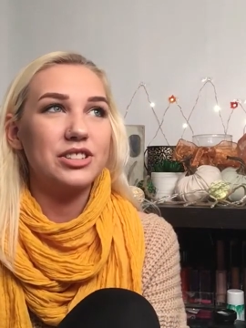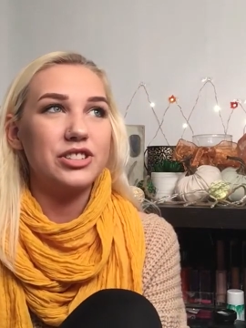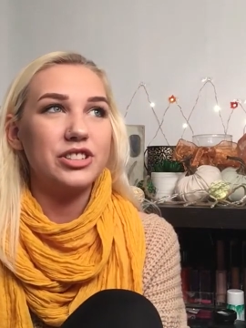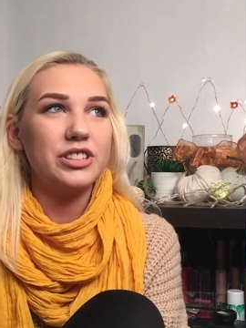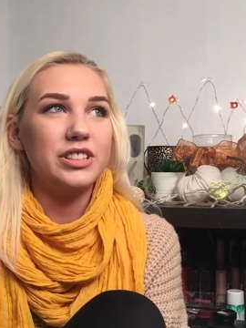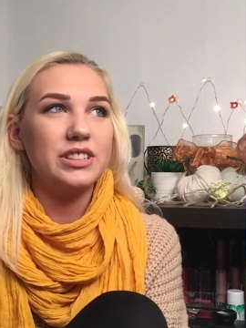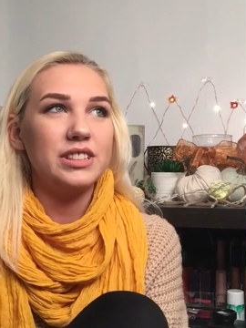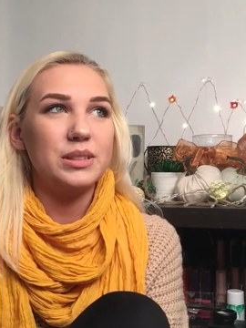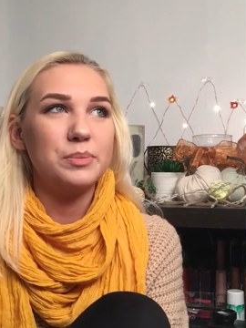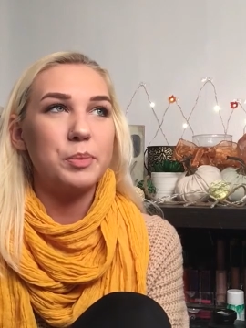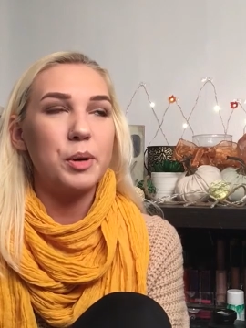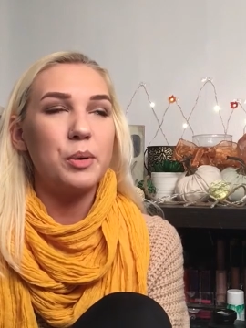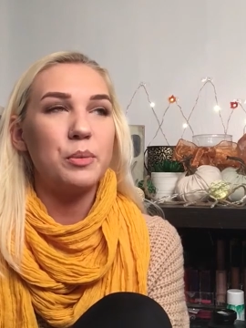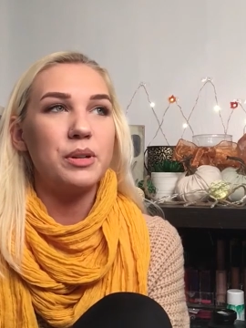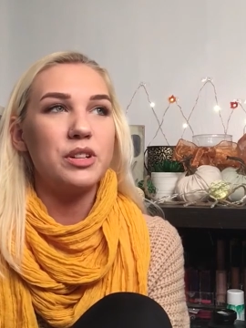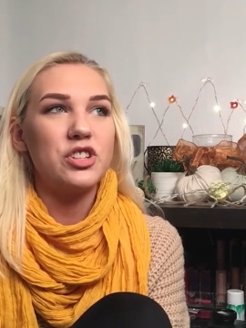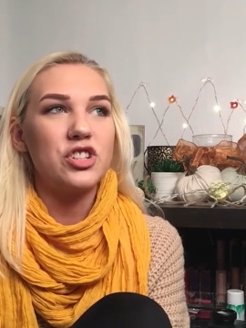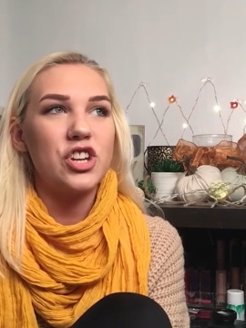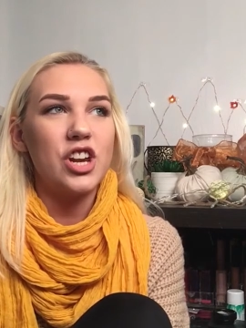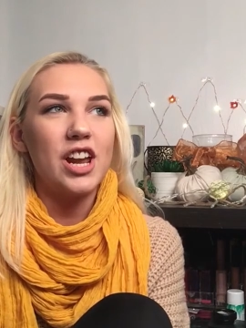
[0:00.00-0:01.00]
Jeez, but
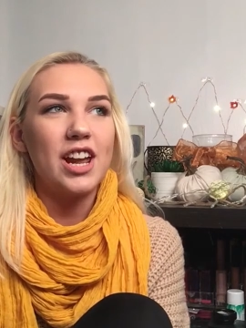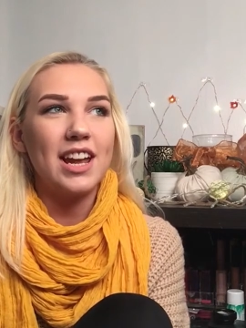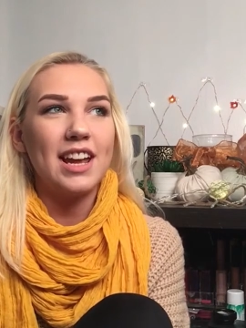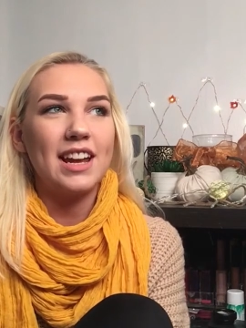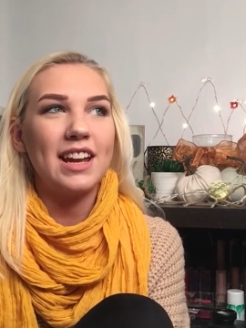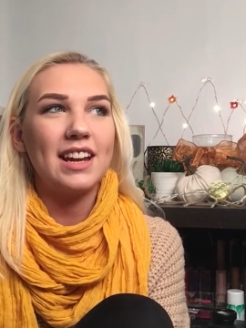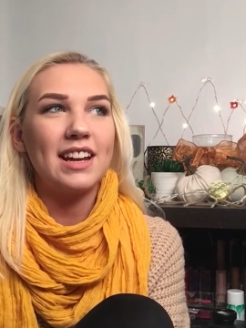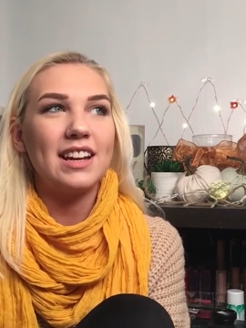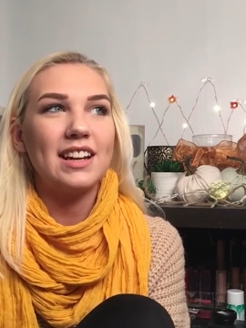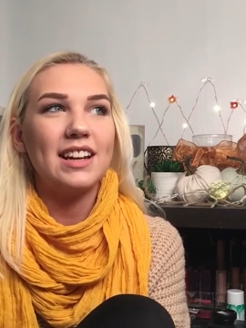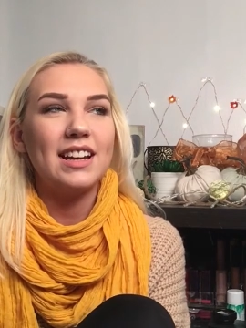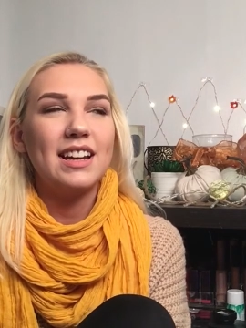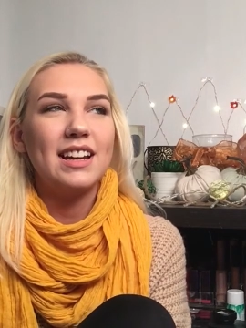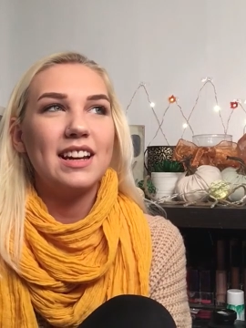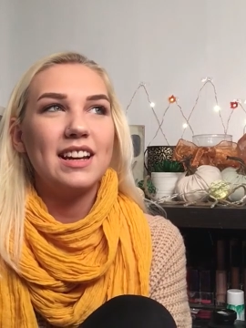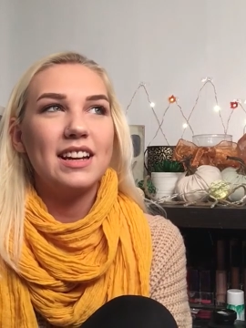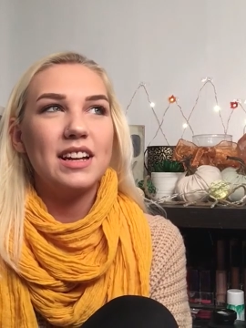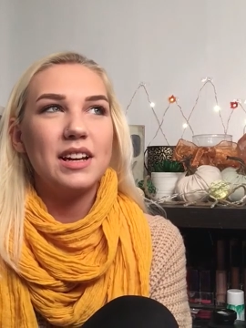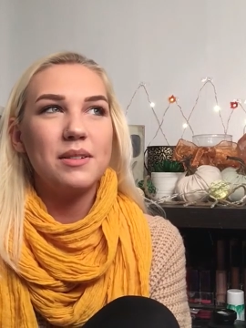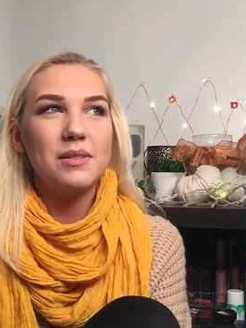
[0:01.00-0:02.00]
with Jay,
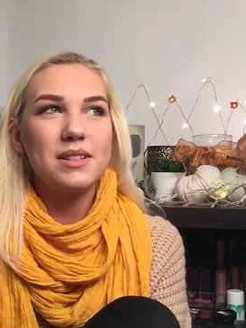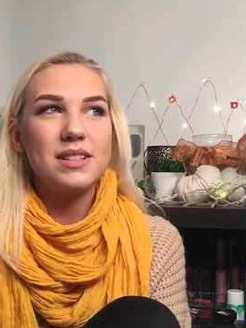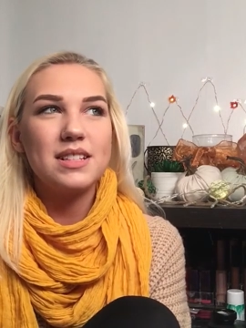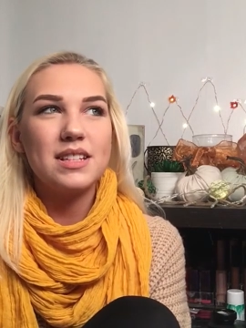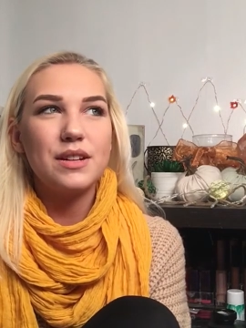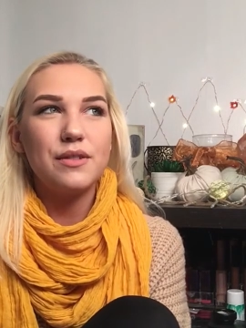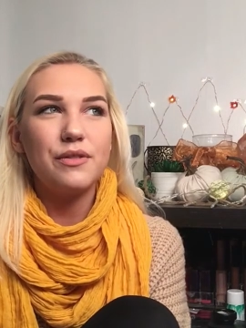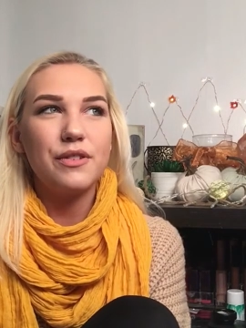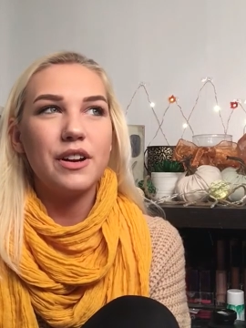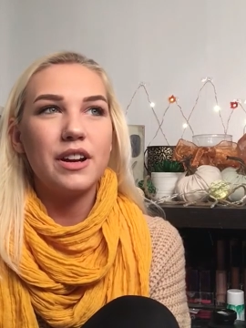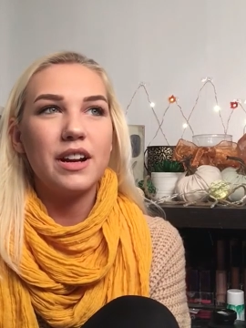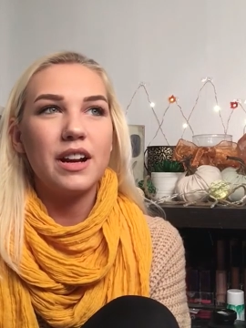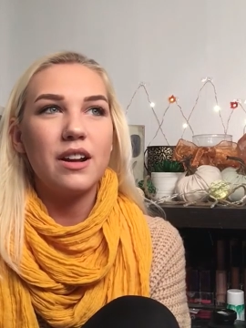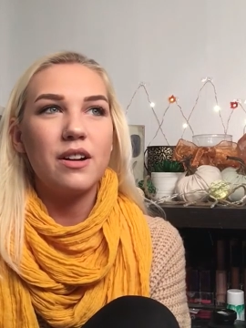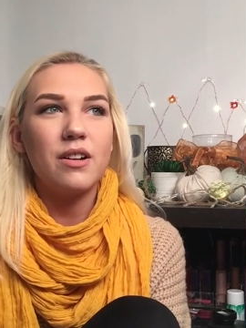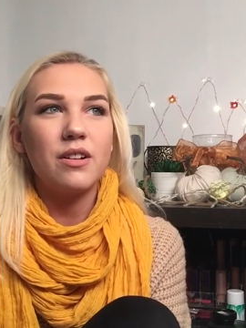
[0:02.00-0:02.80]
it was different.